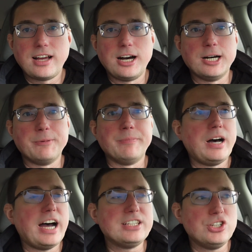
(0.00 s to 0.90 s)

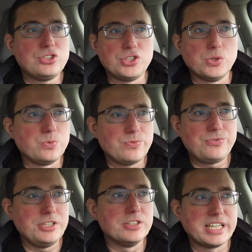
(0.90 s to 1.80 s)
I just don't
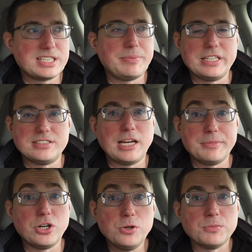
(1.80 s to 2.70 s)
feel like spending
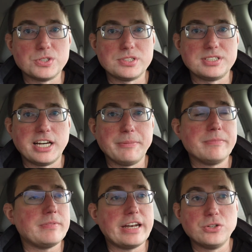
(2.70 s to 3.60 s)
time at home most of the
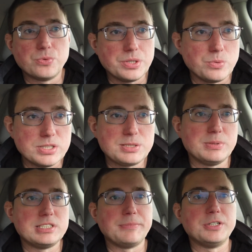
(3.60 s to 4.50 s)
time, and I don't really want to
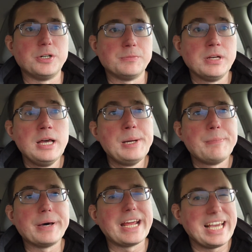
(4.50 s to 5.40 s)
spend time at home,
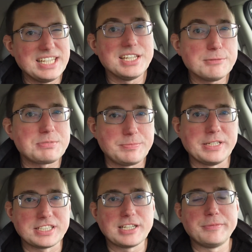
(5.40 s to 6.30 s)
but I end up
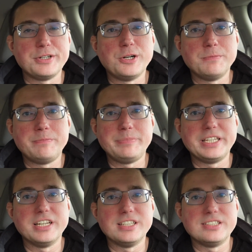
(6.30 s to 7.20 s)
spending time at home
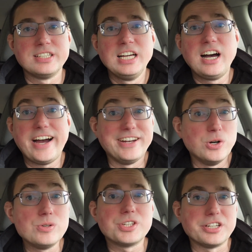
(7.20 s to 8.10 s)
because I
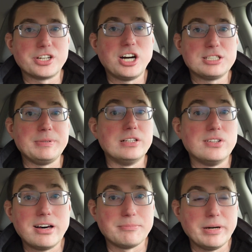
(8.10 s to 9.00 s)
know it's going to cost me a
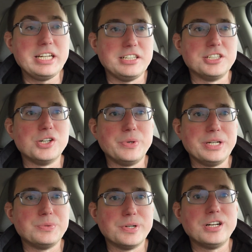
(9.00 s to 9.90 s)
lot of money to go
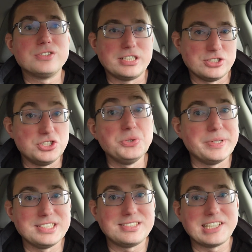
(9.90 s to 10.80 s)
anywhere else and do
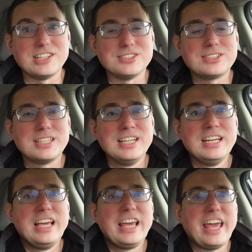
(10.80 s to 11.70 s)
anything else,
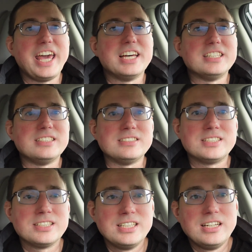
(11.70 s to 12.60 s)

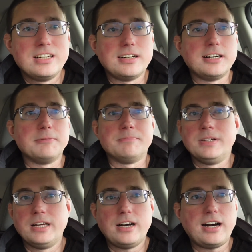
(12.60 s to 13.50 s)
and
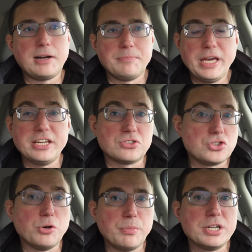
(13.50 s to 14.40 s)
I'm paying
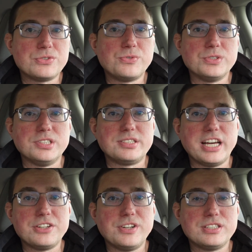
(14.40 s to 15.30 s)
so much for this
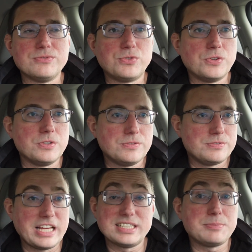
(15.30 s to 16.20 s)
address and for
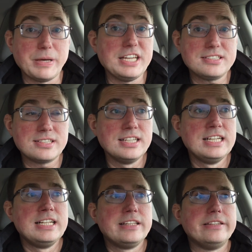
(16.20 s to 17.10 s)
that space
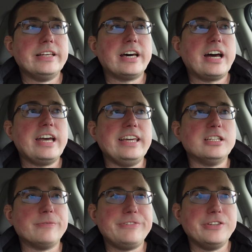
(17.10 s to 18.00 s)
that I
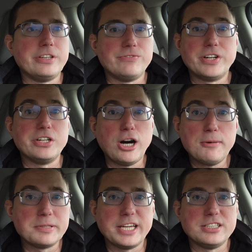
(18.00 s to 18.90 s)
end up feeling very
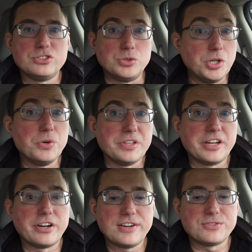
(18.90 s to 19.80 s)
obligated to go
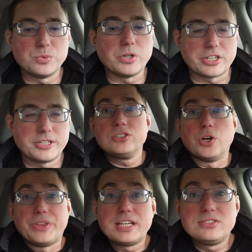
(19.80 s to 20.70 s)
there after work.
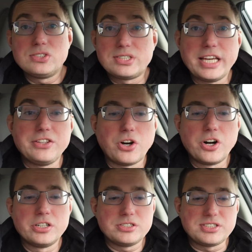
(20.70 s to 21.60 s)
So that isn't to say there
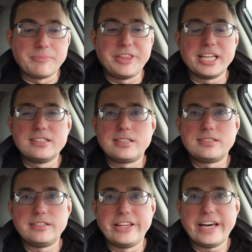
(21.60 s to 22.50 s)
aren't some
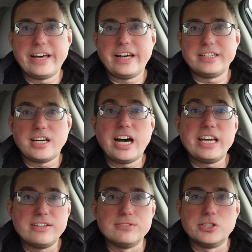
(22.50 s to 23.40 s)
things that I
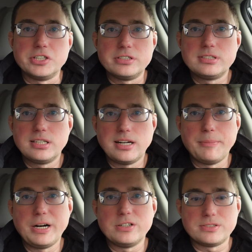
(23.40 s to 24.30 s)
have learned
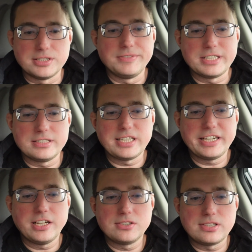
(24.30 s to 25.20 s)
about living in the
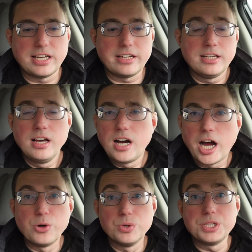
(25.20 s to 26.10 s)
tiny house that
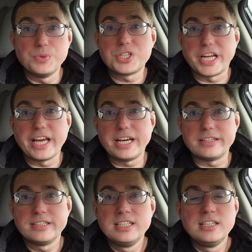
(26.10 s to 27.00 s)
I really wish I had.